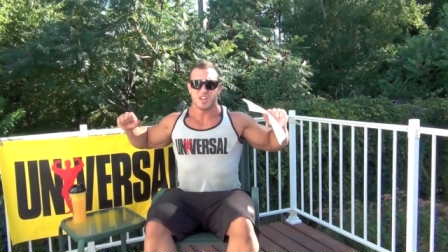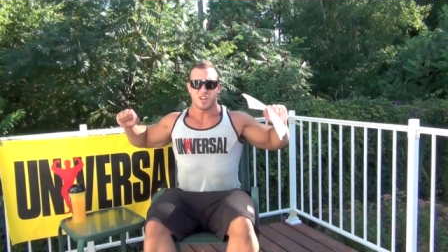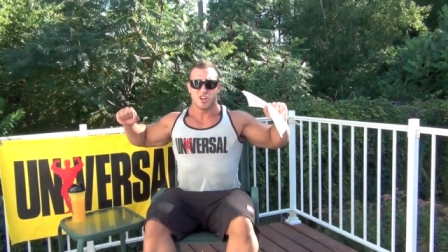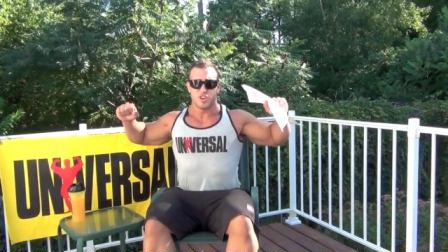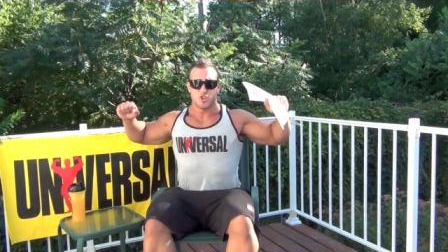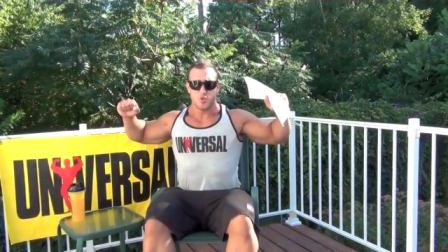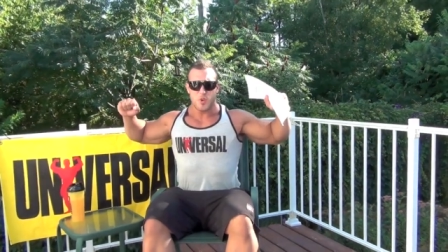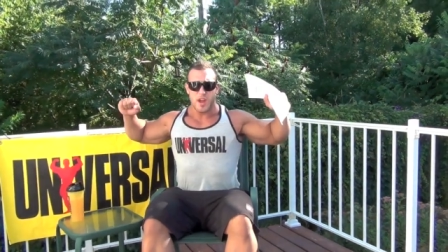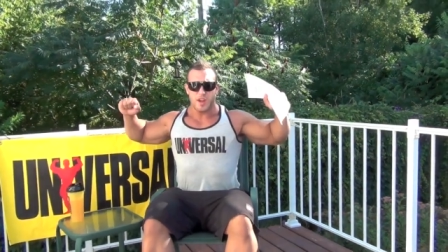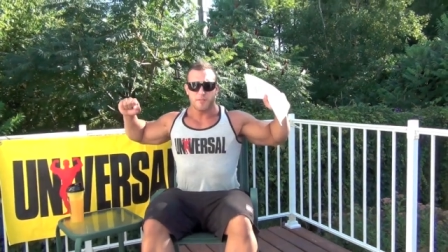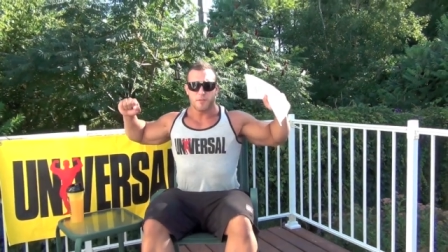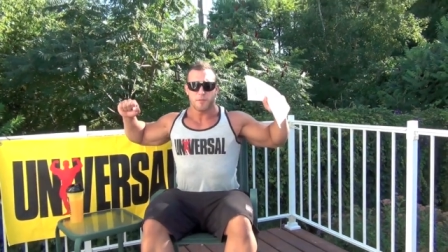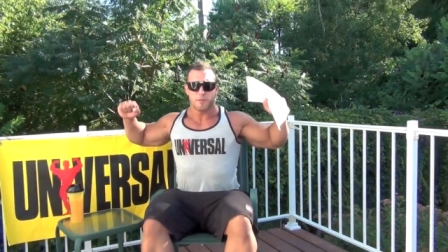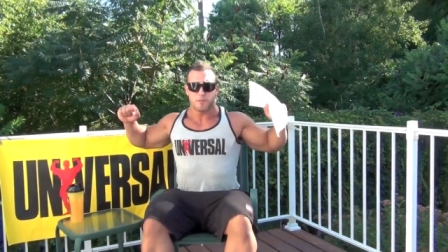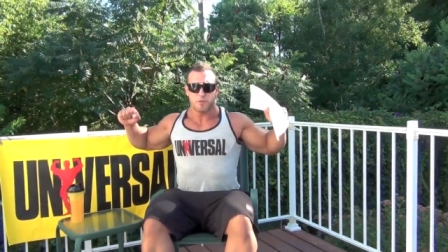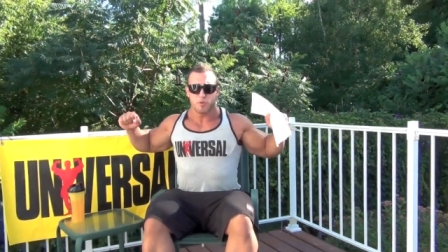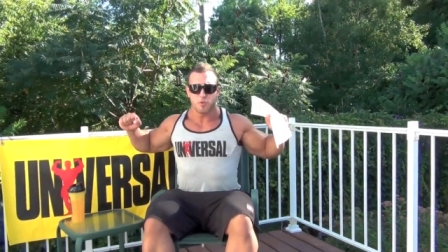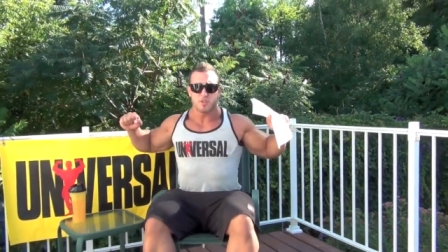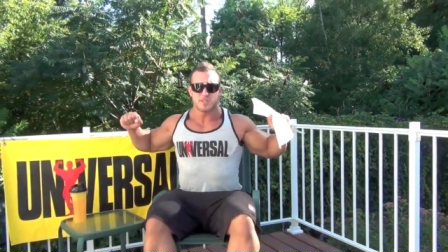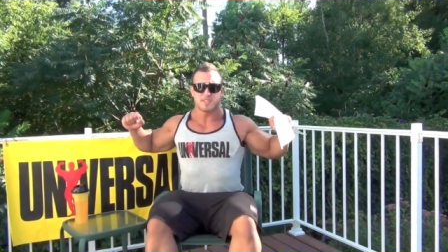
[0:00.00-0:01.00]
Contract for
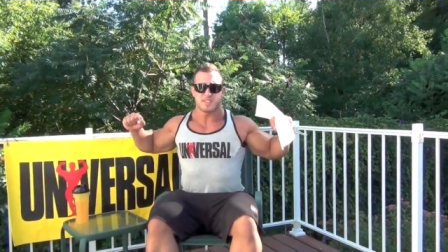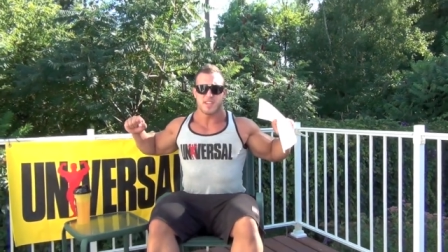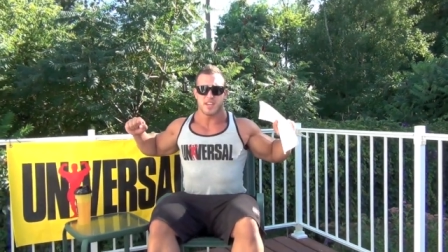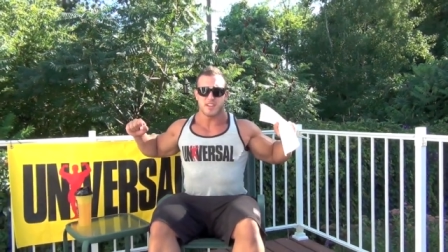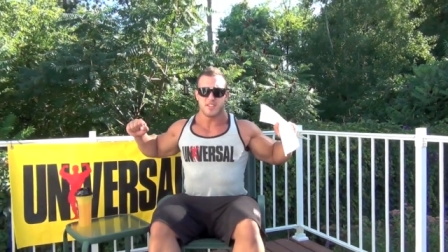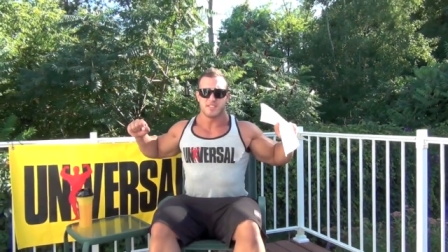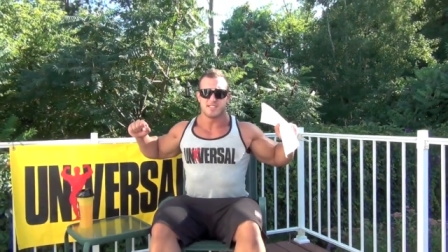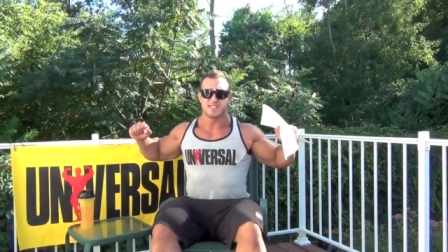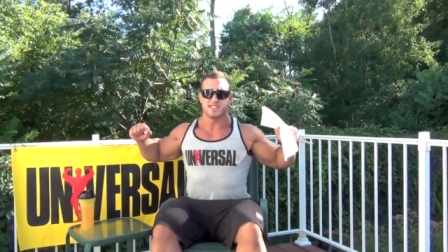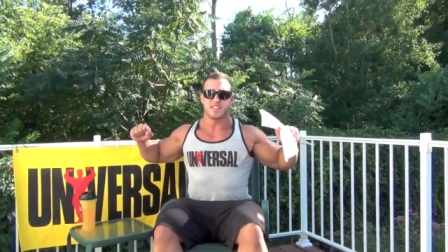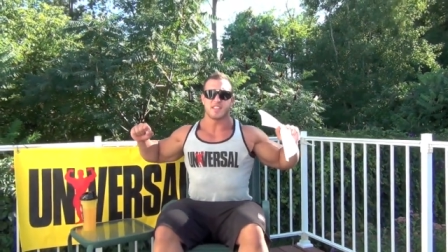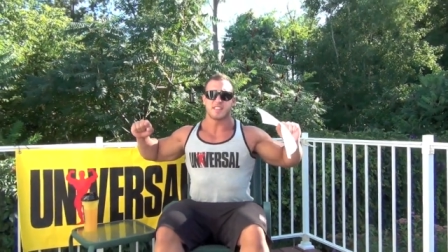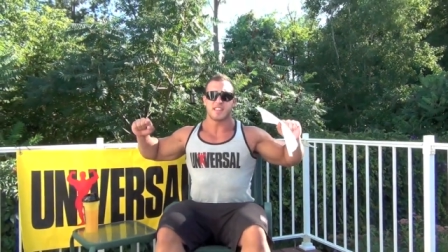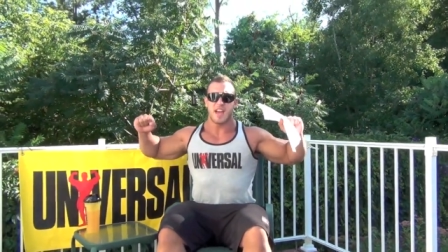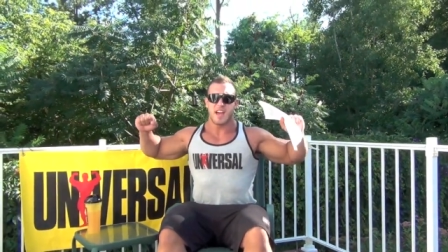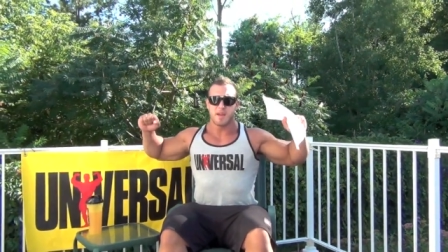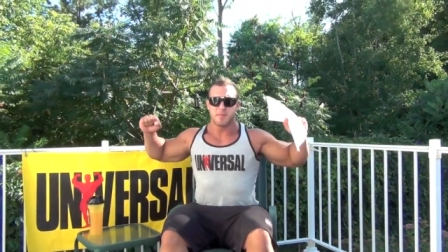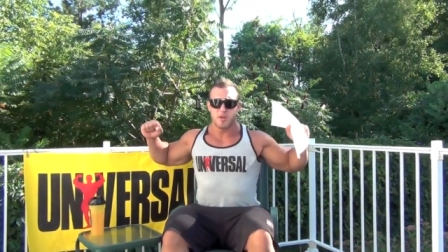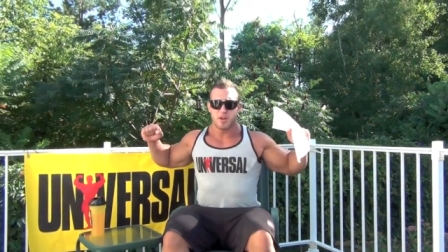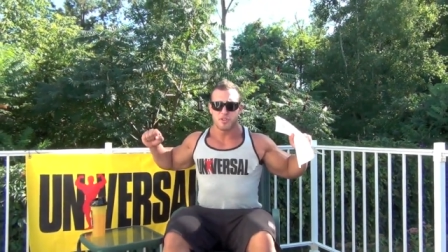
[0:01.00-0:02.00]
four seconds. It's the
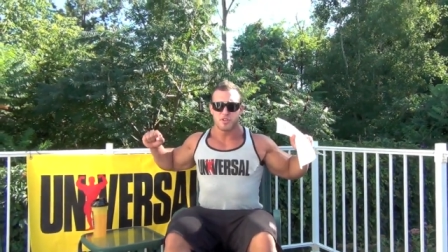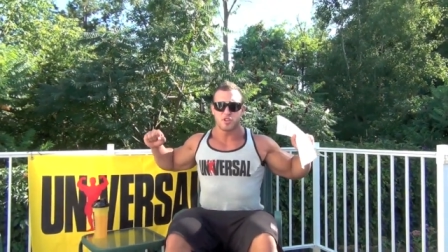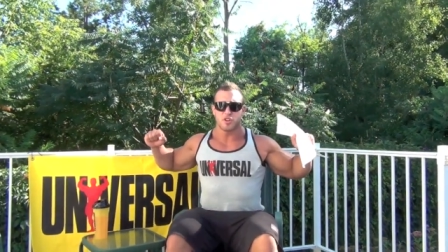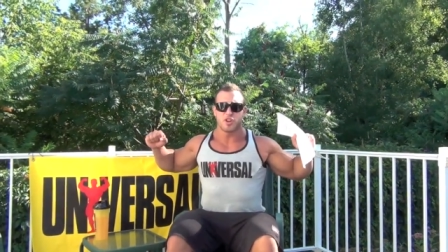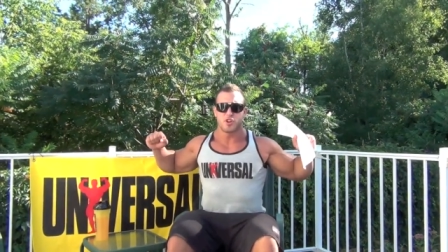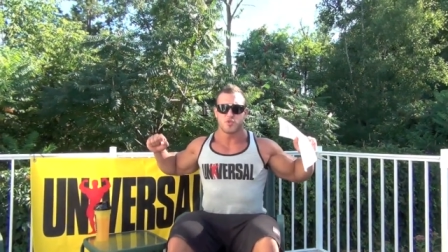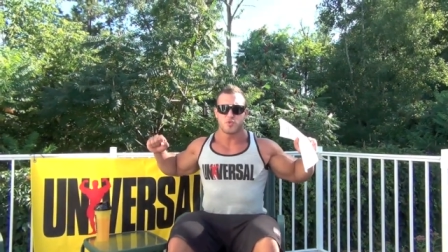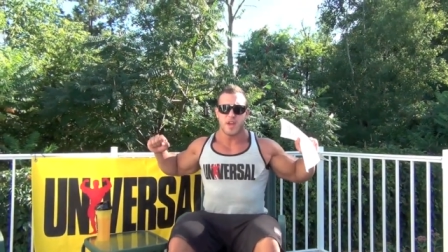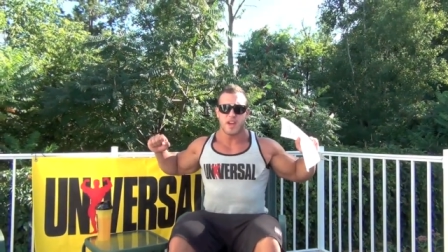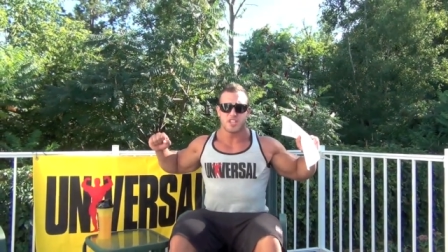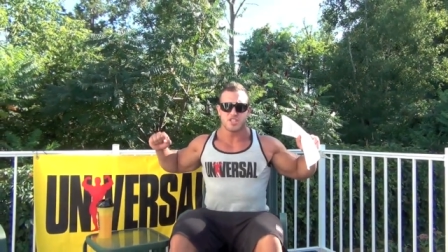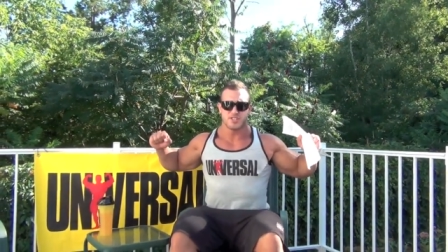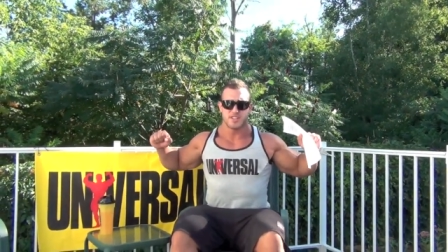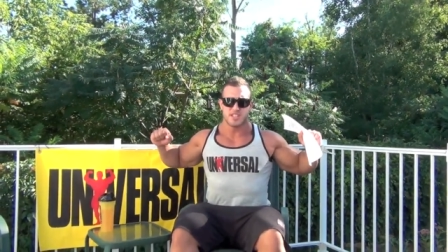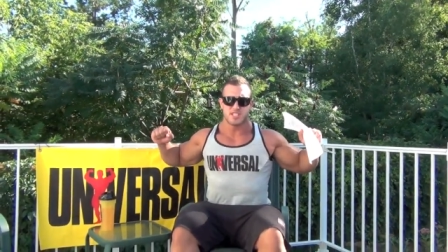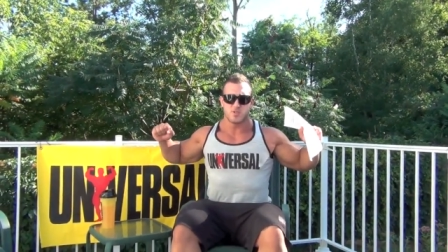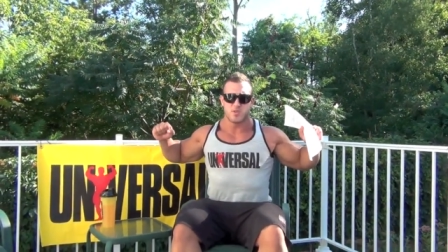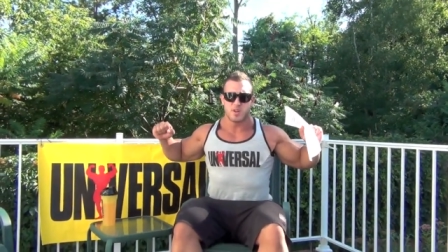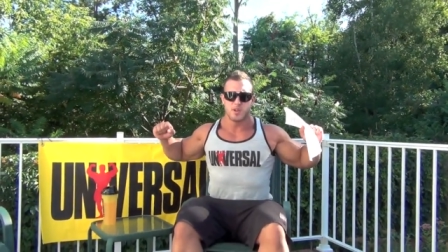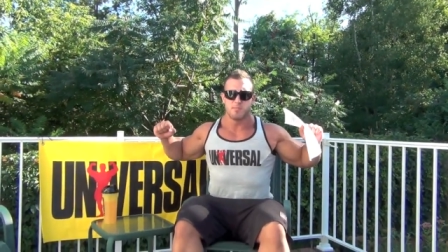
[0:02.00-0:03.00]
time under contraction
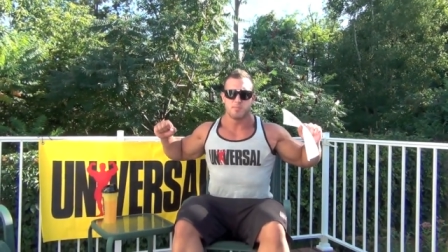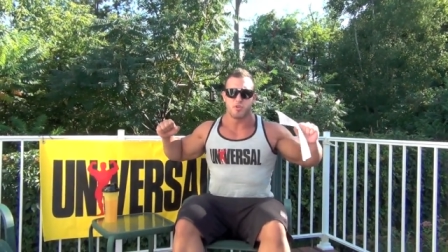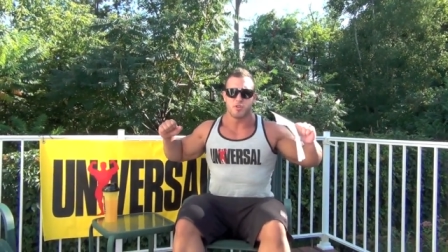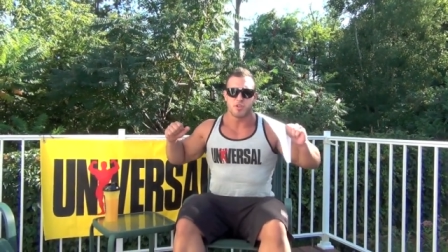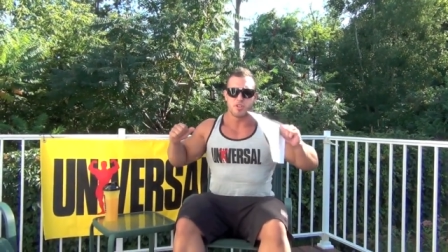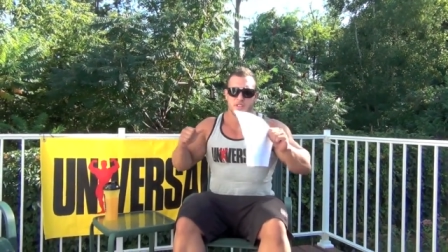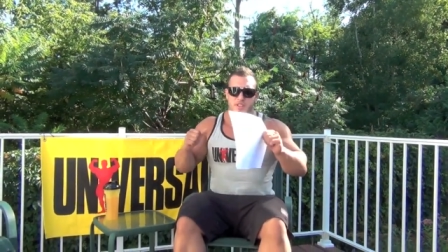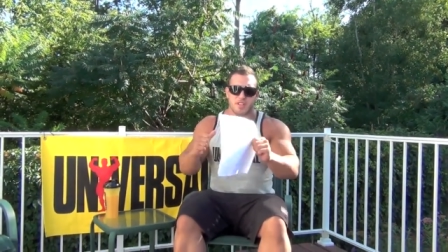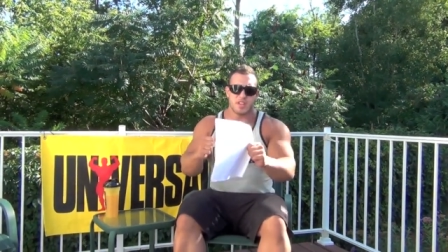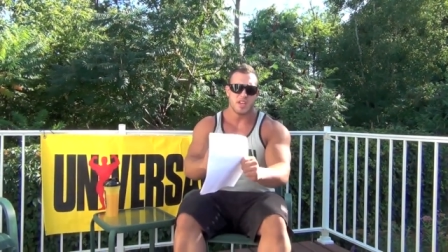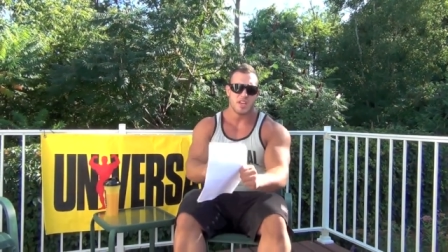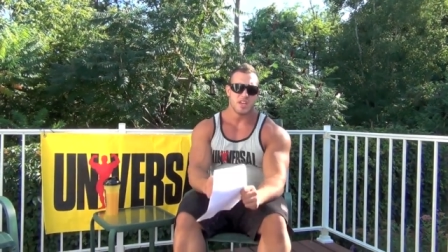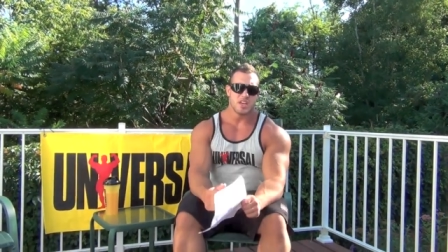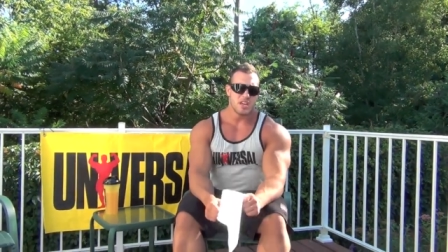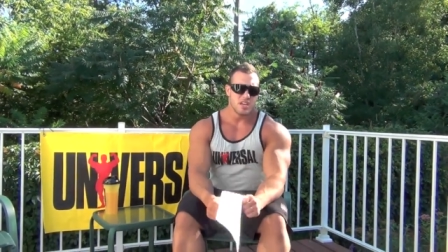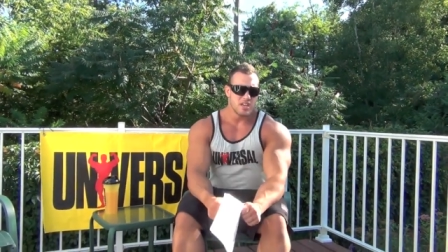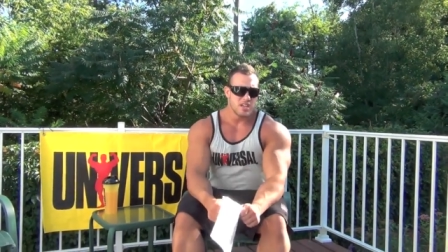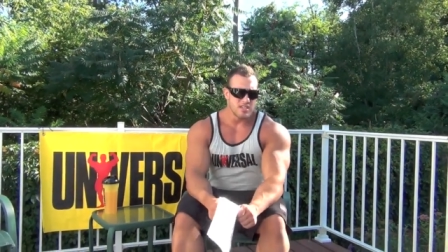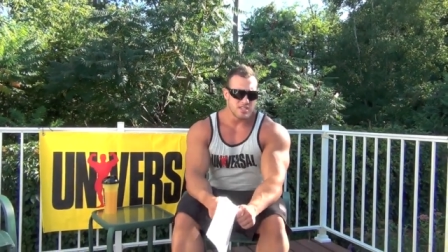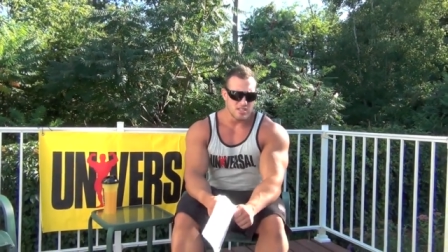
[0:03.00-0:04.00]
that's really important.
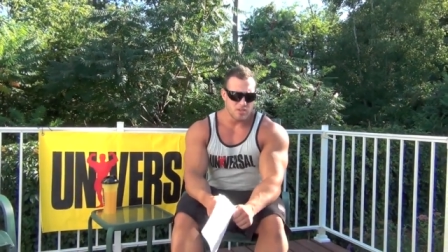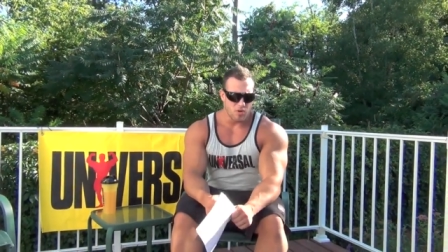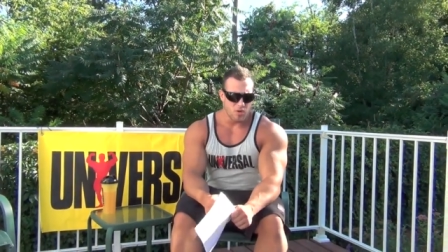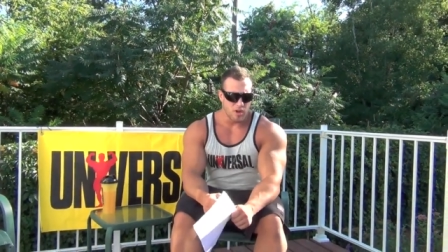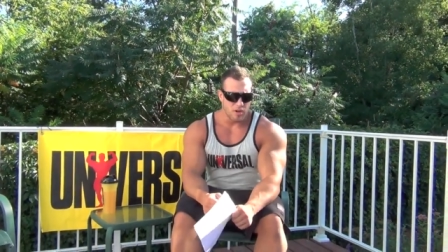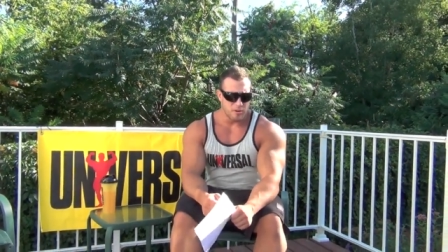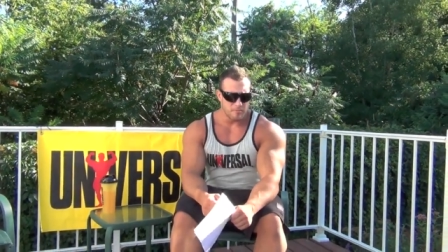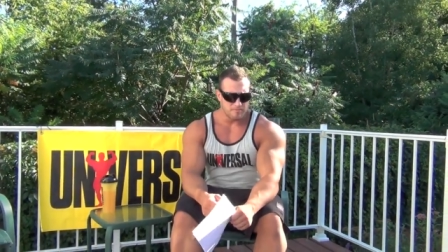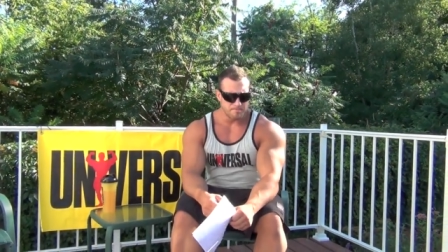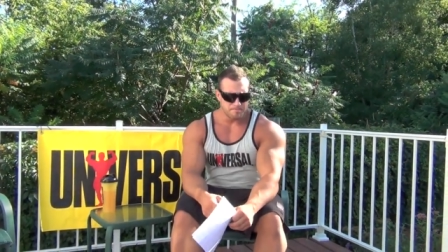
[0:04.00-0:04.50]
So